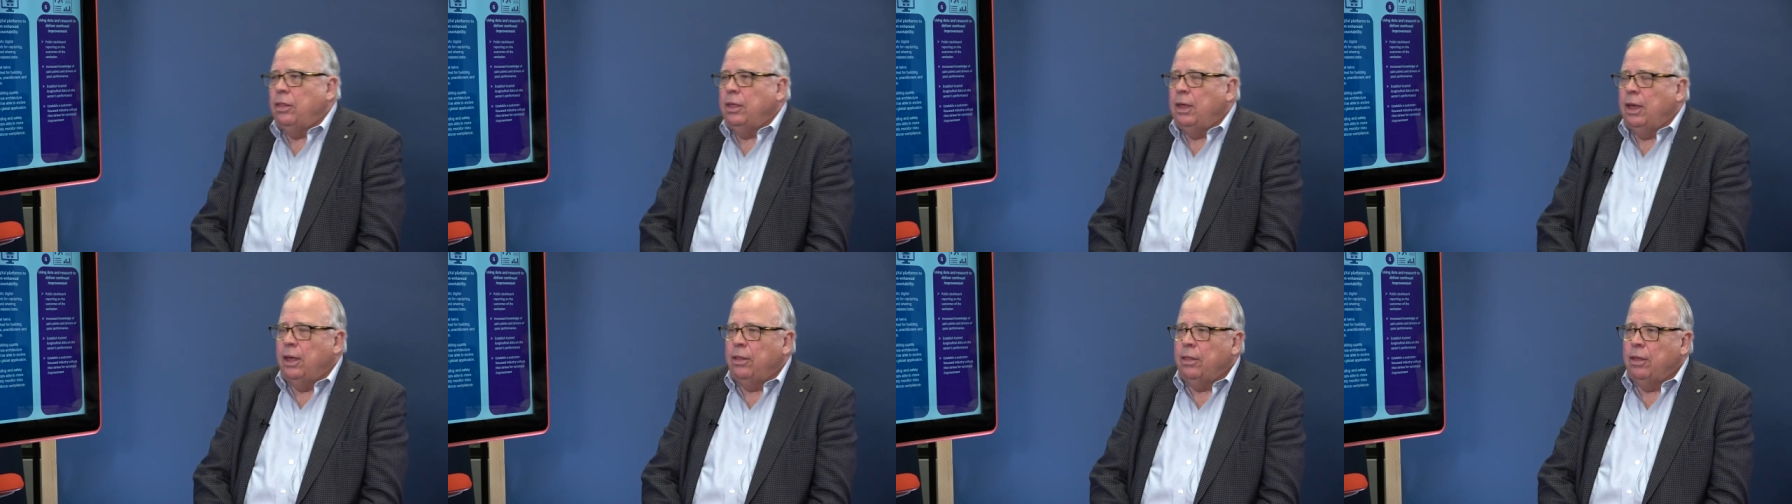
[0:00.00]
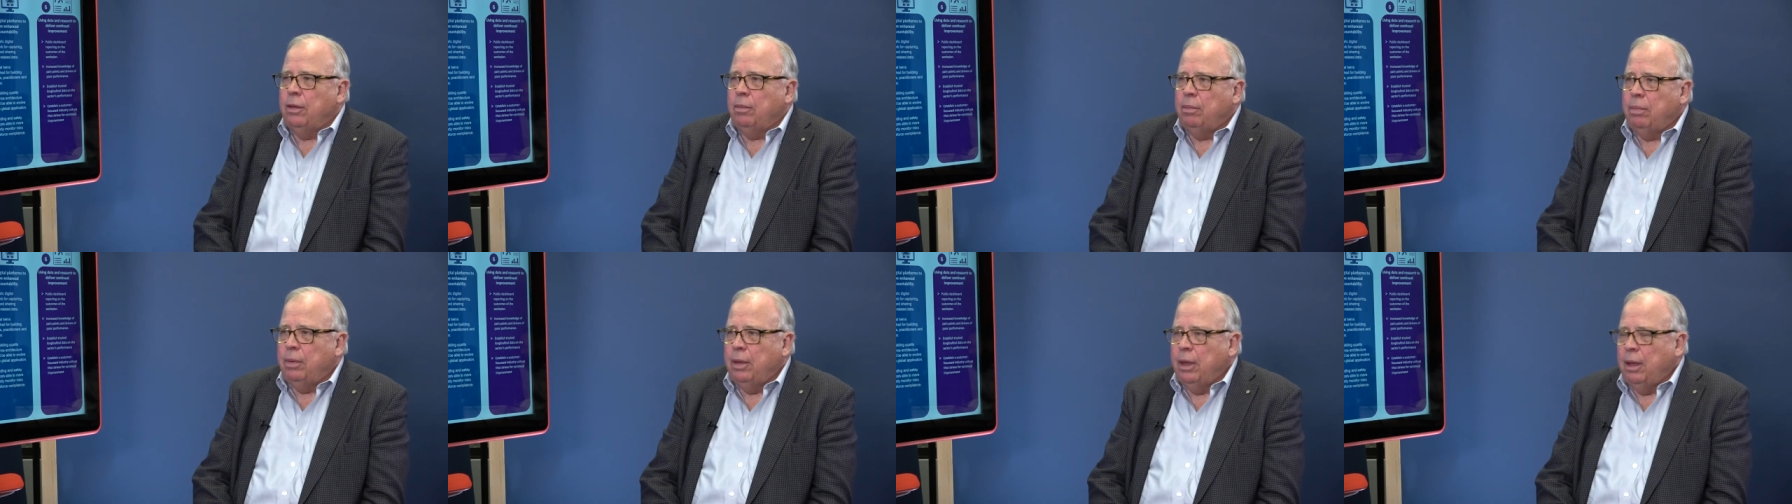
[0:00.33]
the
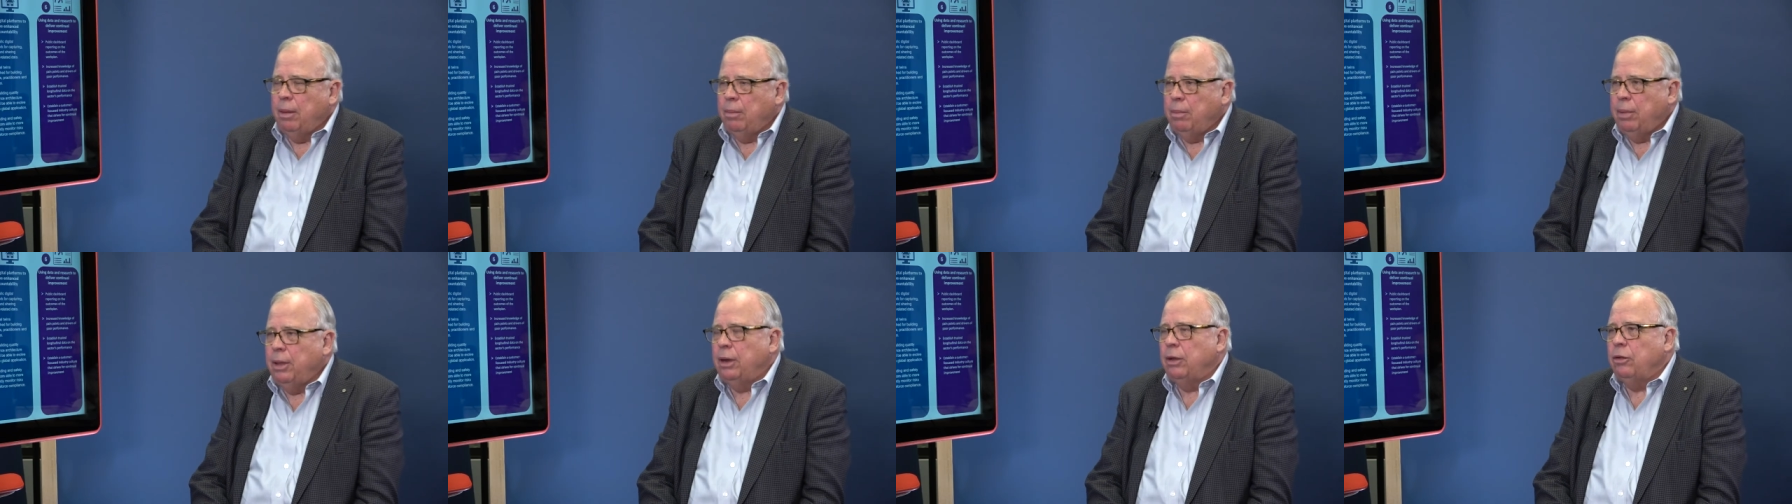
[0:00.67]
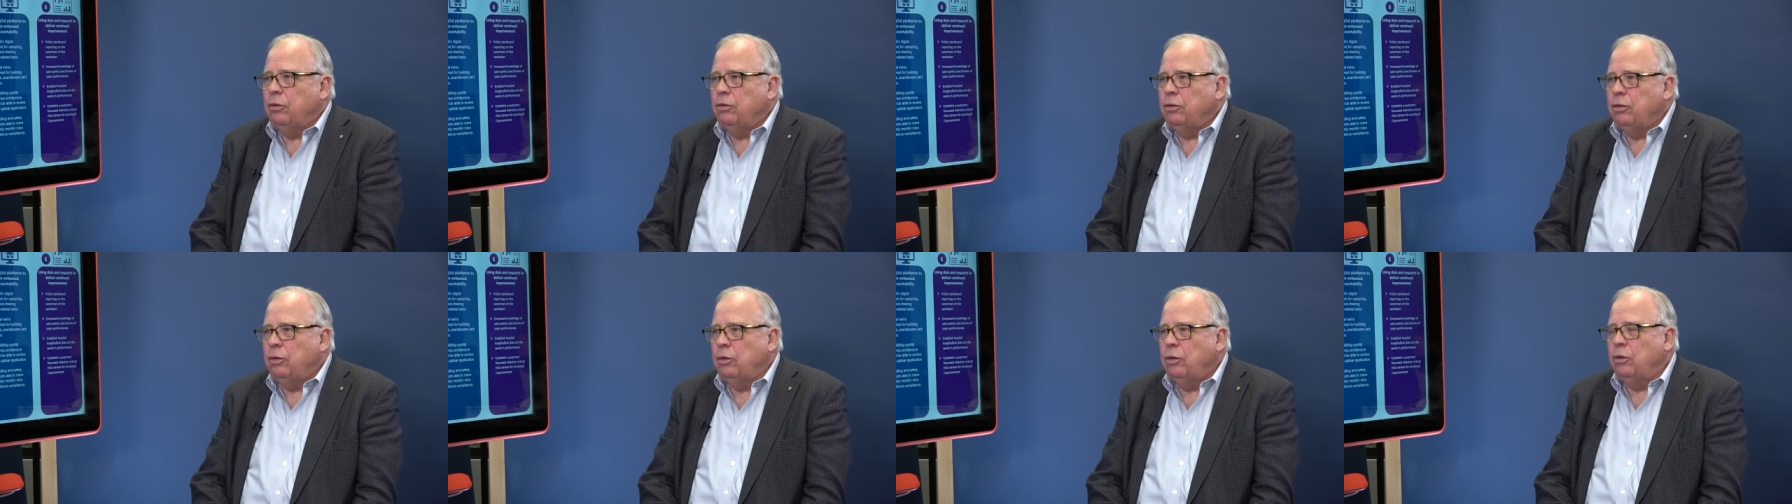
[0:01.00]
other uh,
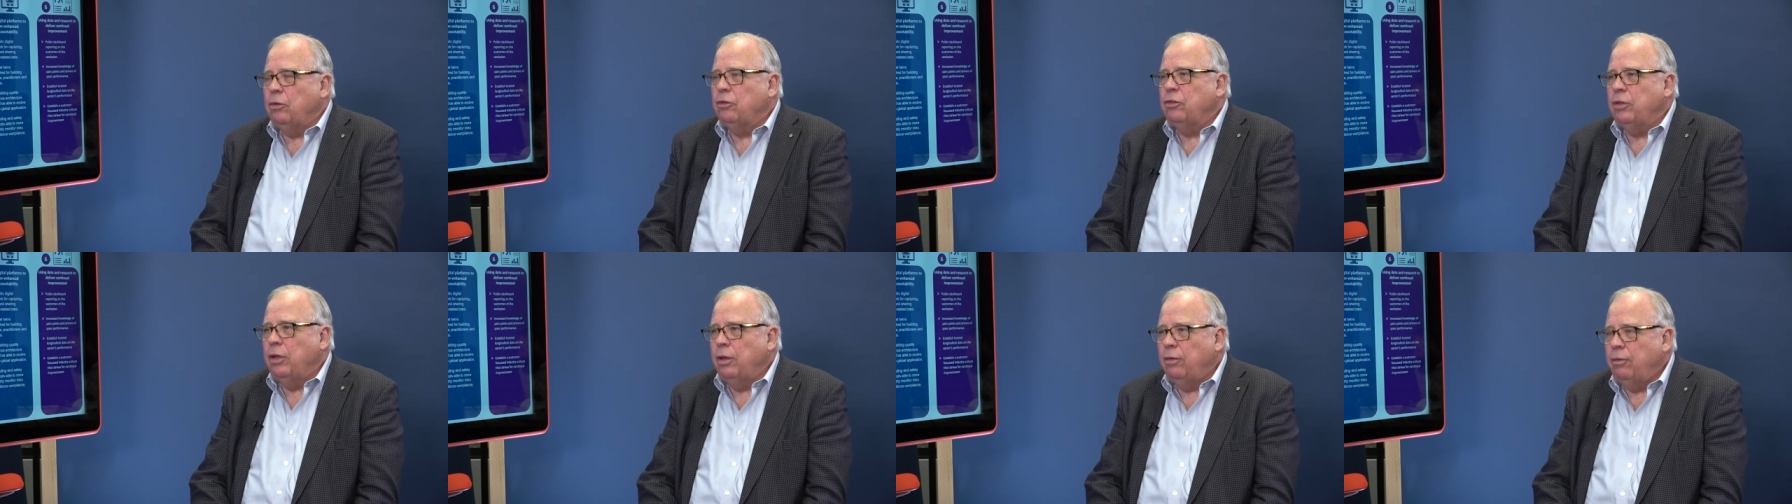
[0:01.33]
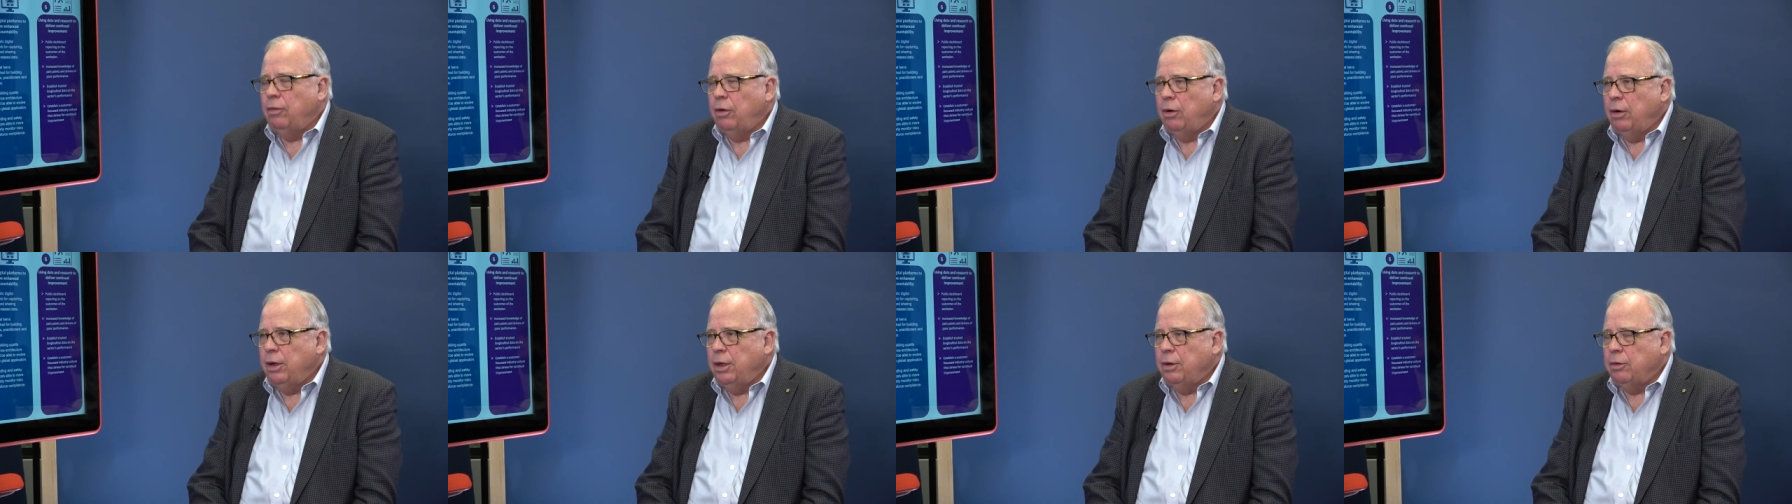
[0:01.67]
pillars are also
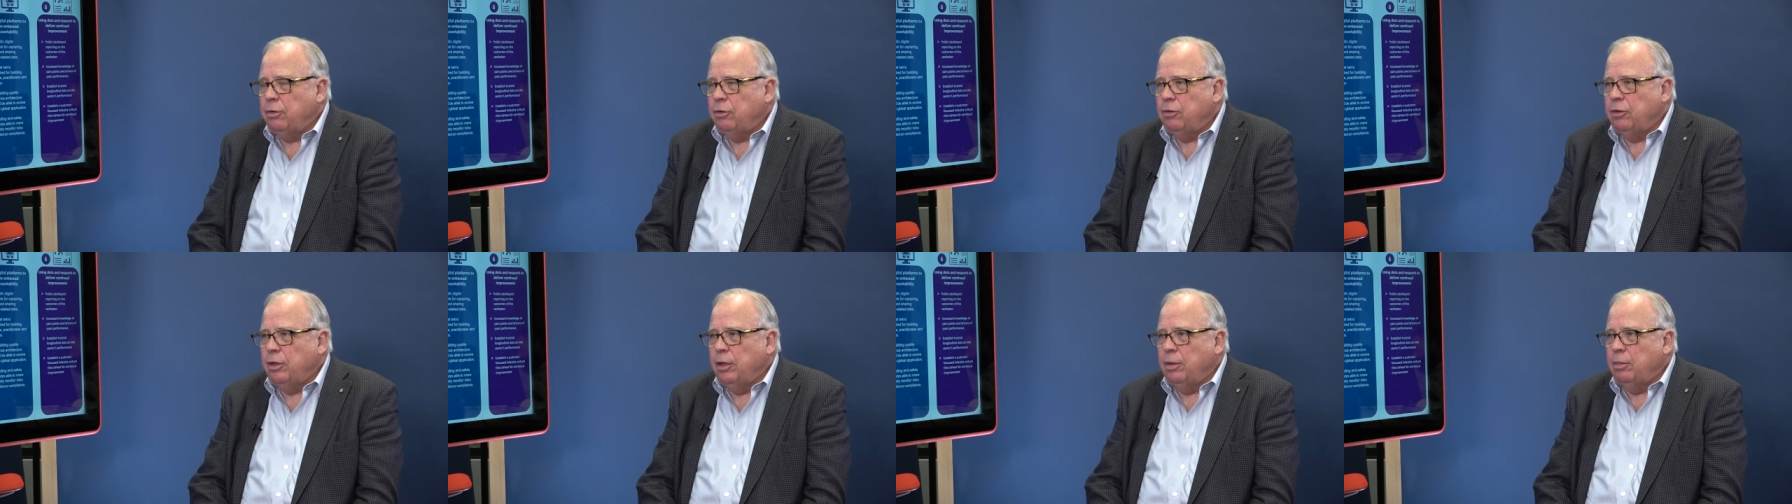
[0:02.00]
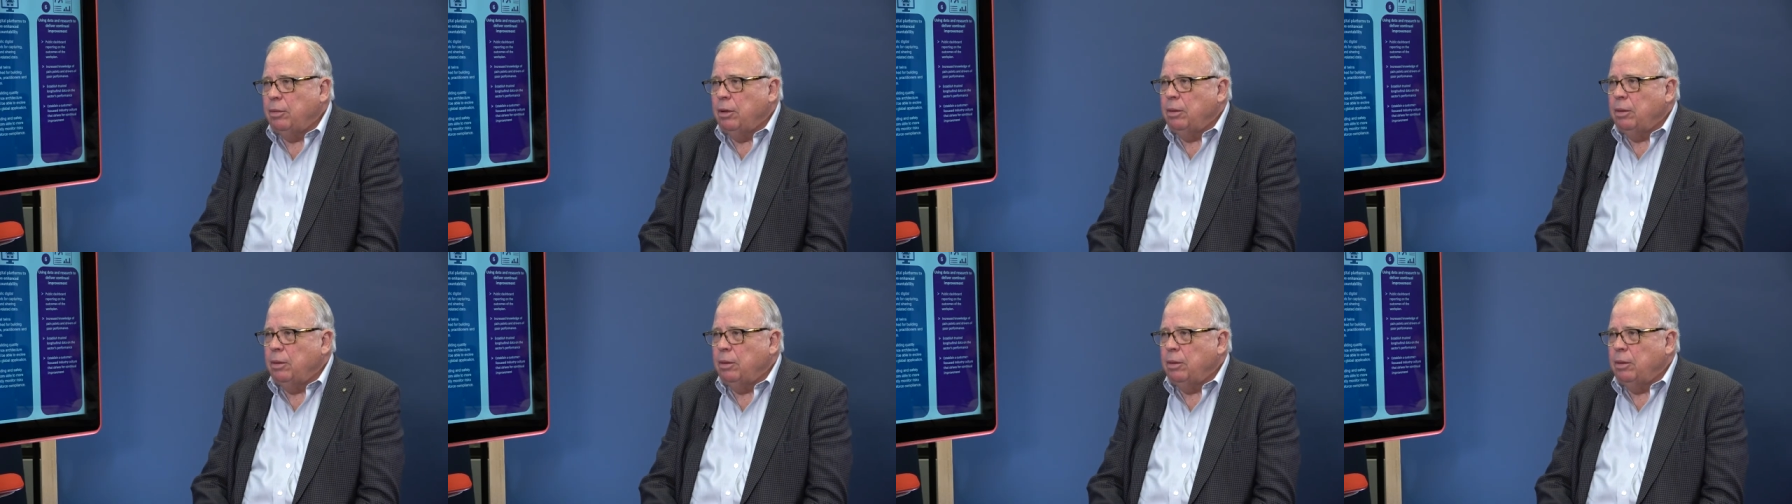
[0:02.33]
very interesting,